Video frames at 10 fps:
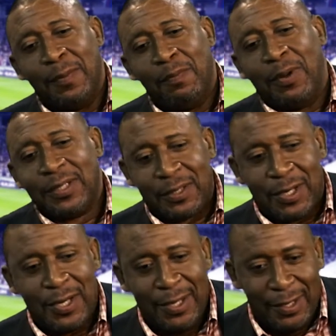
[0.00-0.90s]
But
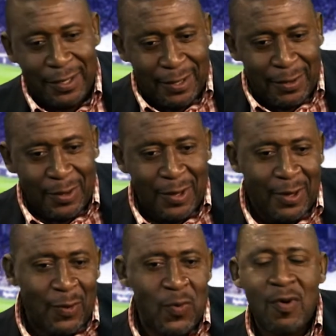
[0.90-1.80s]

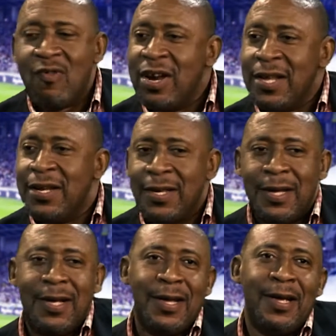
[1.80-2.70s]
we were really the
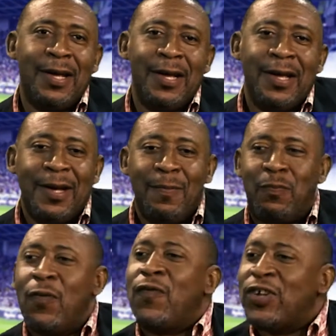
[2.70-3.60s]

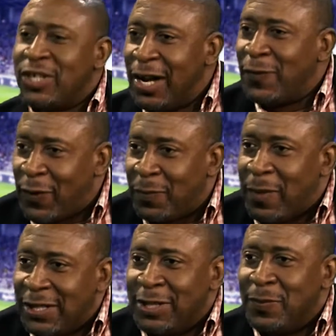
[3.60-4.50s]
professional FET
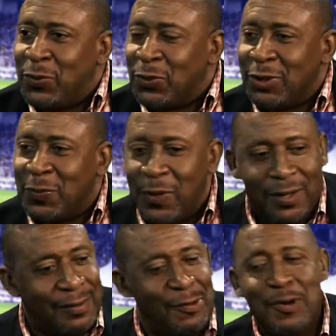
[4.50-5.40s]
match team, so to speak.
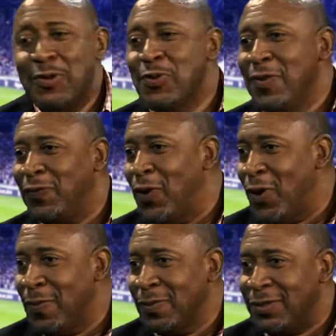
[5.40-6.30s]
Good
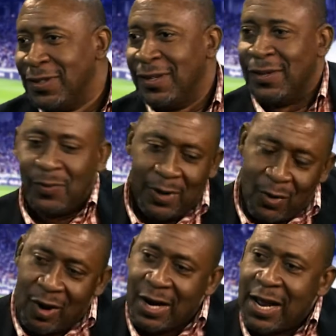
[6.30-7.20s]
uniforms, well
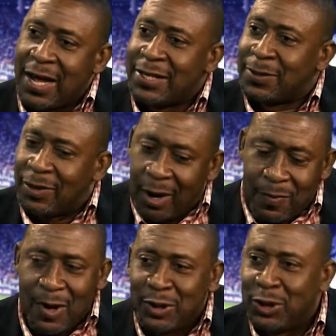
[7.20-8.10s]
organized, club
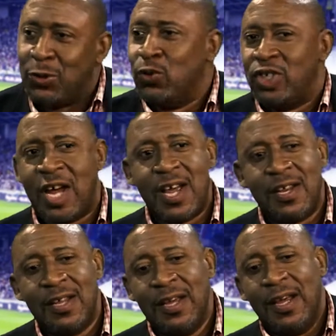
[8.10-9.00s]

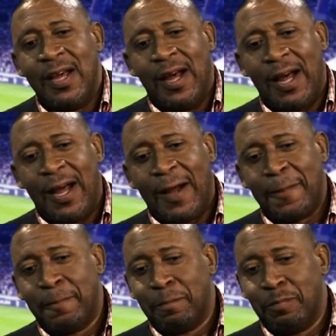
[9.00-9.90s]
constitution,
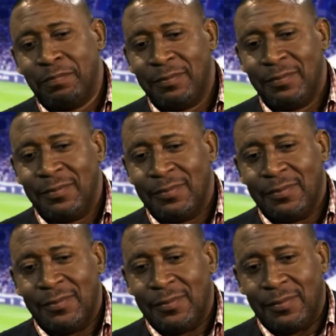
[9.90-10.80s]
and
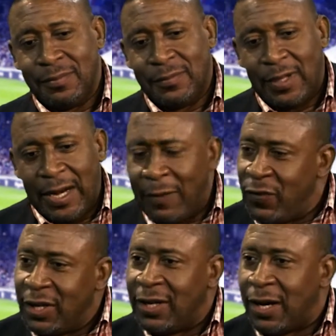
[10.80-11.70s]

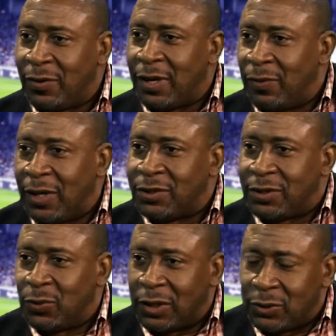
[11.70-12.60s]
everything that was
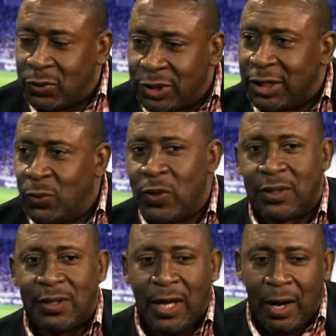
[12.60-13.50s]
associated with
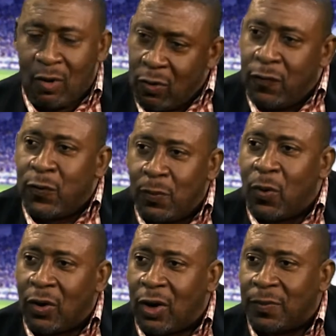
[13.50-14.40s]
a good
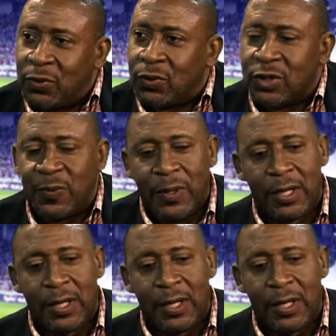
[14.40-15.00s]
football club, so to speak.